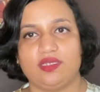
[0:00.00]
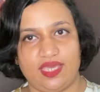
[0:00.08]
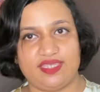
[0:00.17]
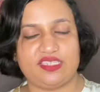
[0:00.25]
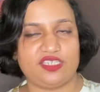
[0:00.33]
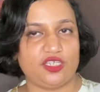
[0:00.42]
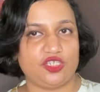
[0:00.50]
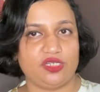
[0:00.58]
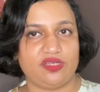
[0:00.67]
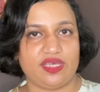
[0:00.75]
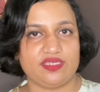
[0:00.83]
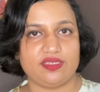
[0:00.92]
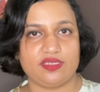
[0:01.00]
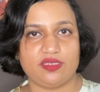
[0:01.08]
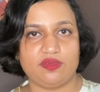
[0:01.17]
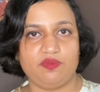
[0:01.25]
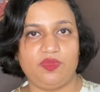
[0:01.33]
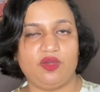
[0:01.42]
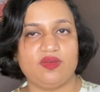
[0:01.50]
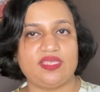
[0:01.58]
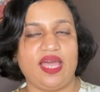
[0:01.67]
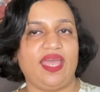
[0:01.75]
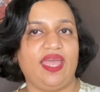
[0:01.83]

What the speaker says: existential crisis because I